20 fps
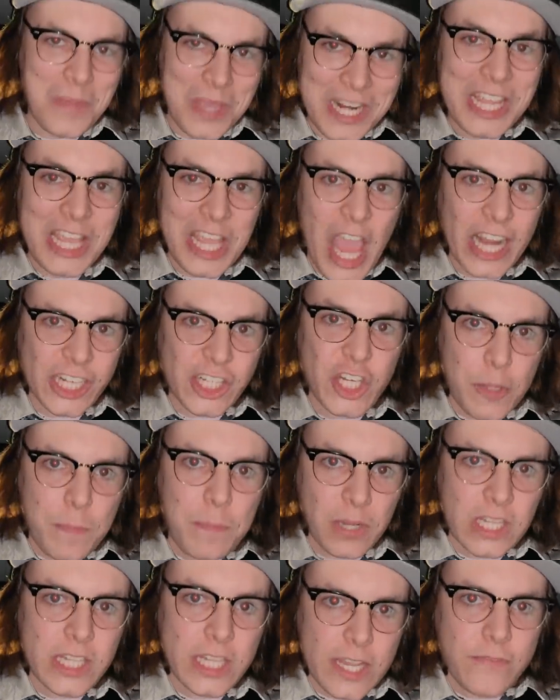meaning he actually
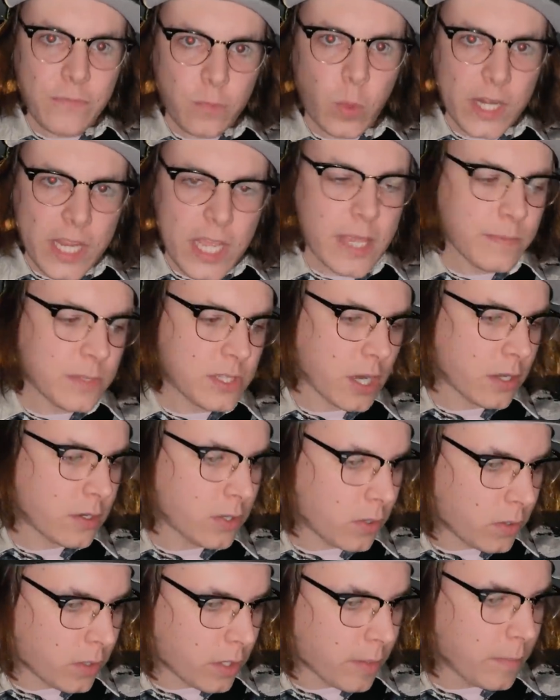believed what Keemstar
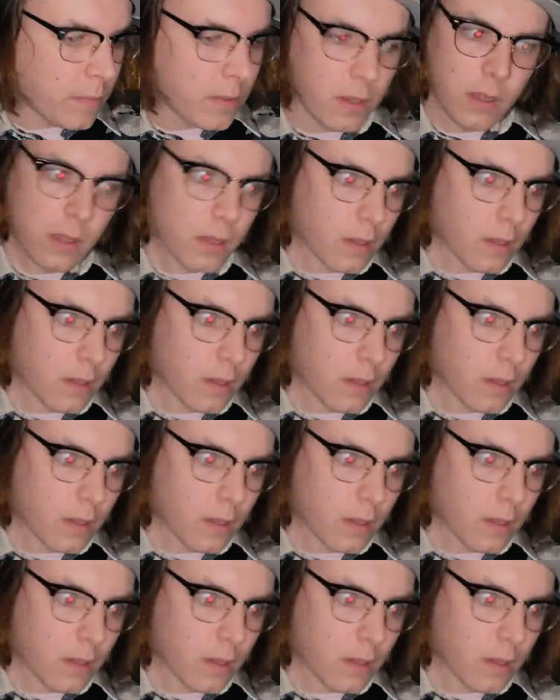told him.